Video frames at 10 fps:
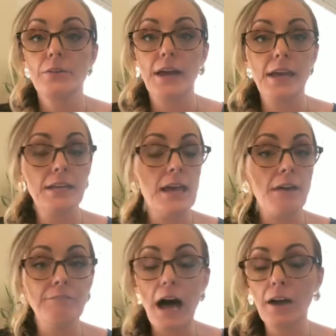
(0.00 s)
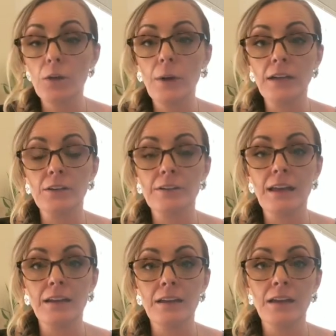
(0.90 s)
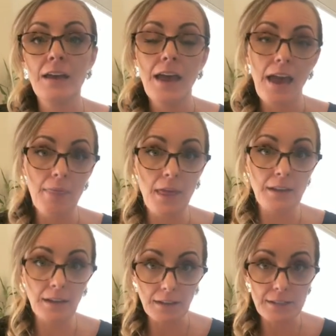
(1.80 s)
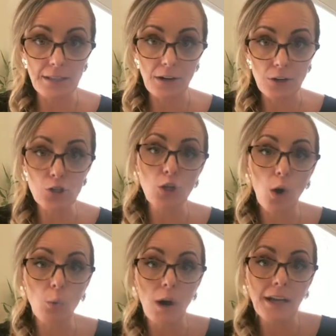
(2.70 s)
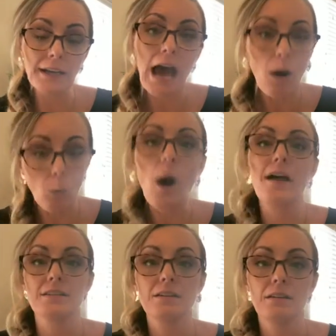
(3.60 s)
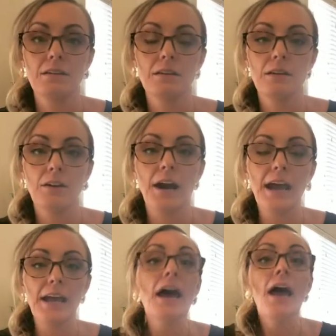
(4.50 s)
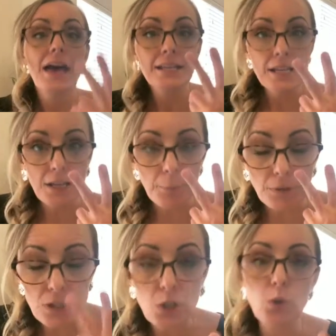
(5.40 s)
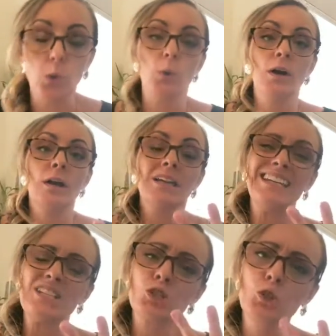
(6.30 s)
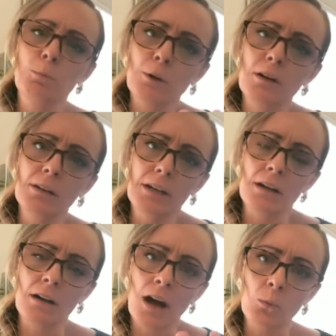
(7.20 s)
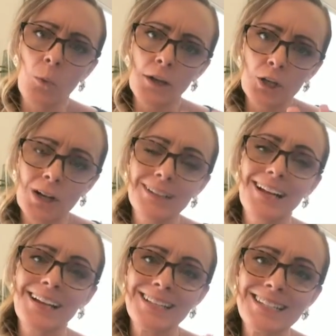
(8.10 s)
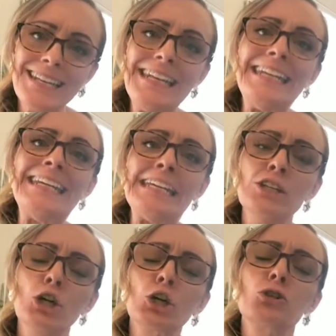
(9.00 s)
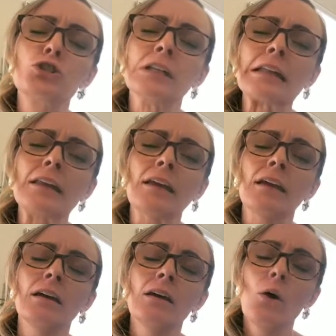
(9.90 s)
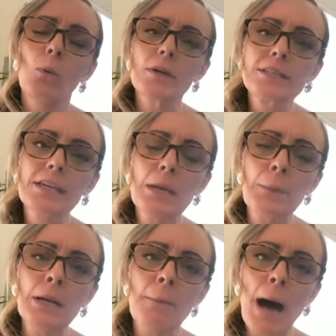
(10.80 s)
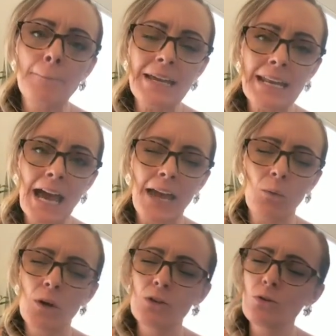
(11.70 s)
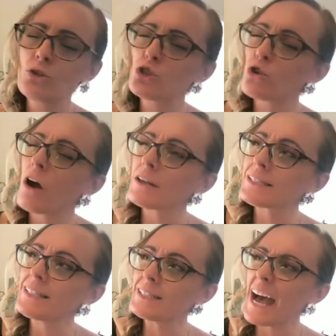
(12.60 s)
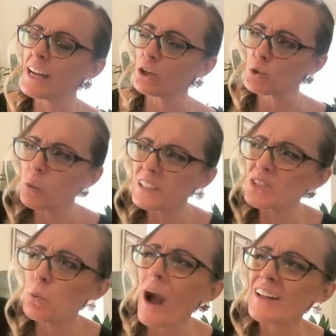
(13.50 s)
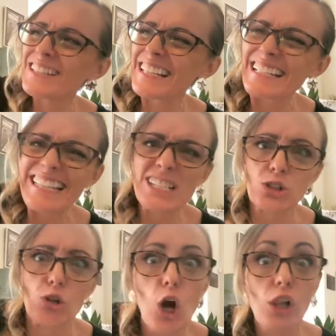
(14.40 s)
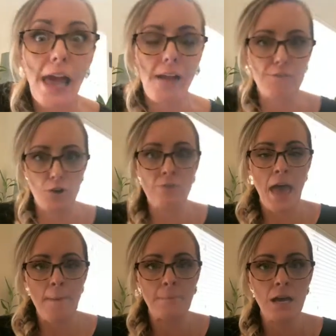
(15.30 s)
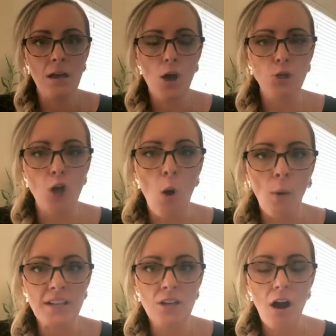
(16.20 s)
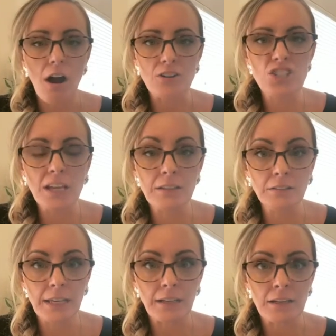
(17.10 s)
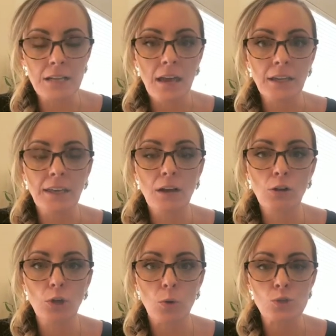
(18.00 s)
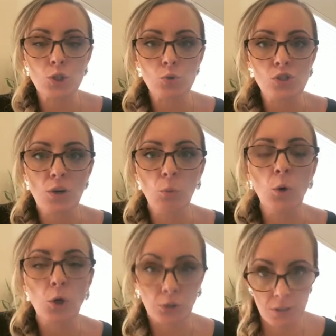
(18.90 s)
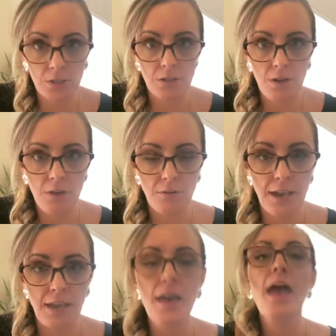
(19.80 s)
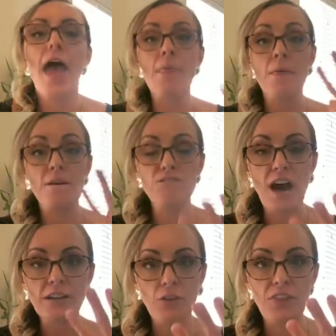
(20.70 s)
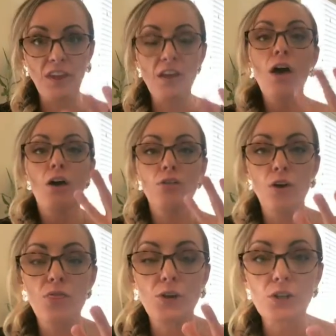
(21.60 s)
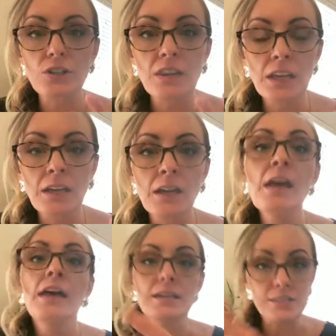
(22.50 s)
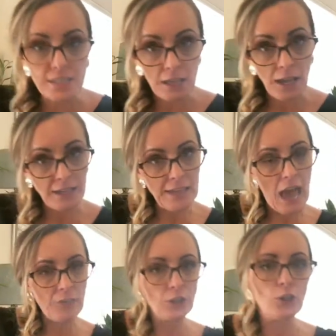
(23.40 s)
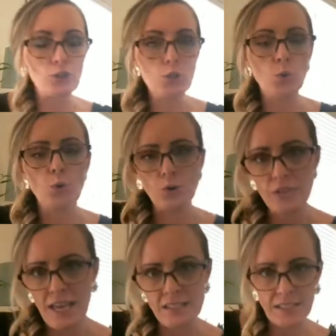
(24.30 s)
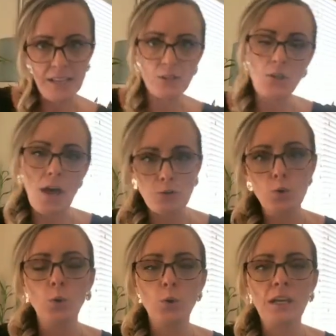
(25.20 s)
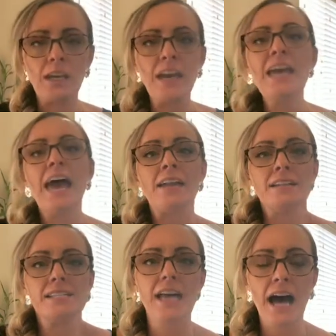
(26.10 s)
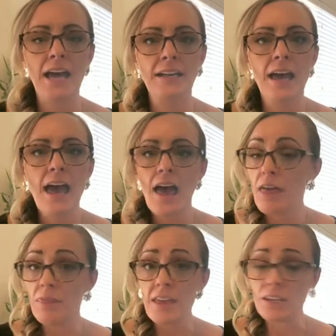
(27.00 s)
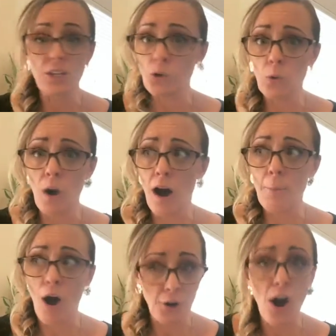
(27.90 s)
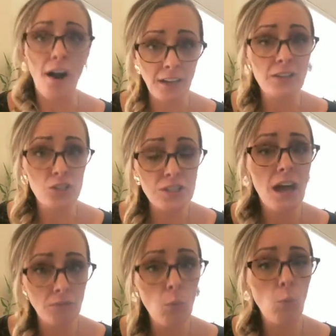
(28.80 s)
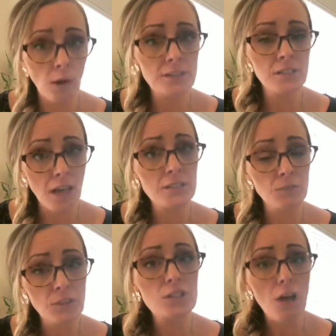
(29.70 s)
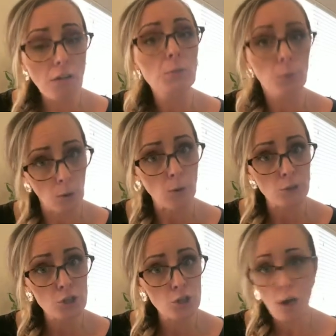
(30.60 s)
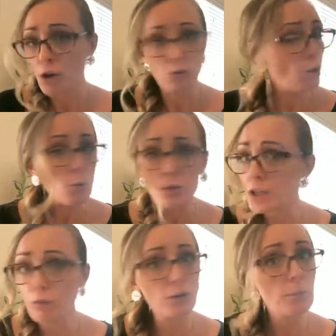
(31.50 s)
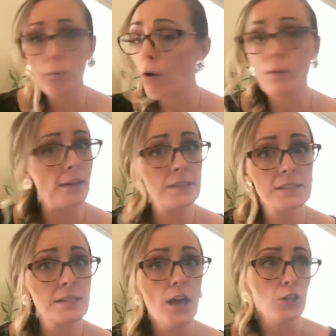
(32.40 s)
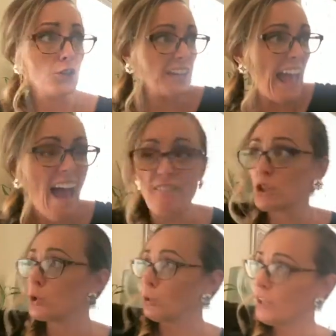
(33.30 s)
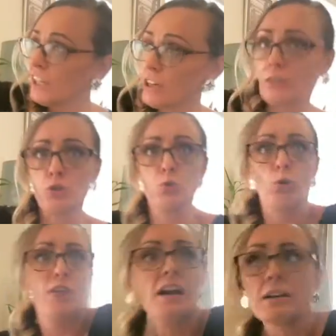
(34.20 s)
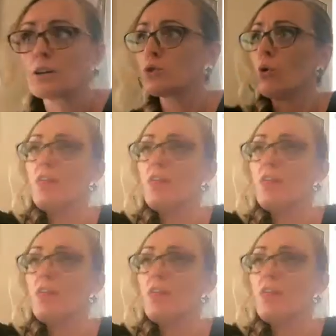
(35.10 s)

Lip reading: right? Evaluate your data, and then consider, so what, now what, right? Number 2, get super clear on what your clients need urgently. What's keeping them up at night? What are those strongest desires? What does wild success look like for them? Know it, articulate it, get close, use their words, right? And then the final thing, the third thing, is to gather your tools, assess that toolkit, and decide that you are not going to just have a one-size-fits-all approach, no silver bullets. You're going to have a tool here and a tool there and a tool